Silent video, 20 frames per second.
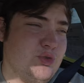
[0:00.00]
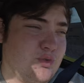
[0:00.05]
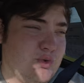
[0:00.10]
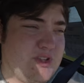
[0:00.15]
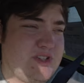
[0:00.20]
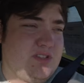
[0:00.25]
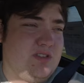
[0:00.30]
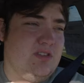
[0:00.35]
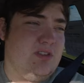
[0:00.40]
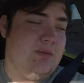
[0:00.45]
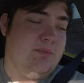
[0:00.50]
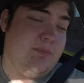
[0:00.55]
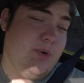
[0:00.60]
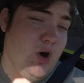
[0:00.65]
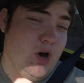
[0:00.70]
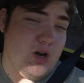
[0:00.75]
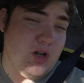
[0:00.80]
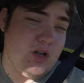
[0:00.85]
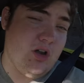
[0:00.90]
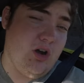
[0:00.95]
recently
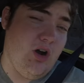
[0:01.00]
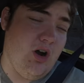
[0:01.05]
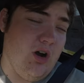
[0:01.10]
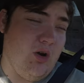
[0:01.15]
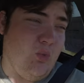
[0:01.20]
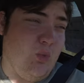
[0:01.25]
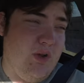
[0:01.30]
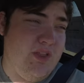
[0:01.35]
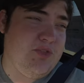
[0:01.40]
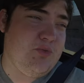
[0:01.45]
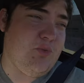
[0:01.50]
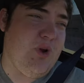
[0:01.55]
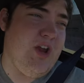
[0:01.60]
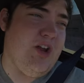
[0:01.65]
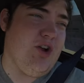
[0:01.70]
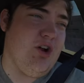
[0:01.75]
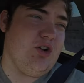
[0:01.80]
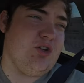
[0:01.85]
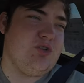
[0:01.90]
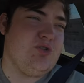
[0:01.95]
bought a car with
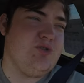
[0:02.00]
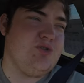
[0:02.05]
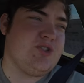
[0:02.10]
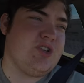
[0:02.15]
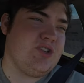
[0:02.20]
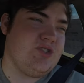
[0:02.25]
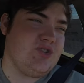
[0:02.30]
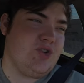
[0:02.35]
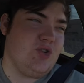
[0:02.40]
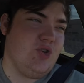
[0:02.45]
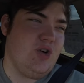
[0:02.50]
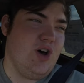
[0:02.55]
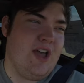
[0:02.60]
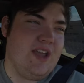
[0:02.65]
radar cruise control,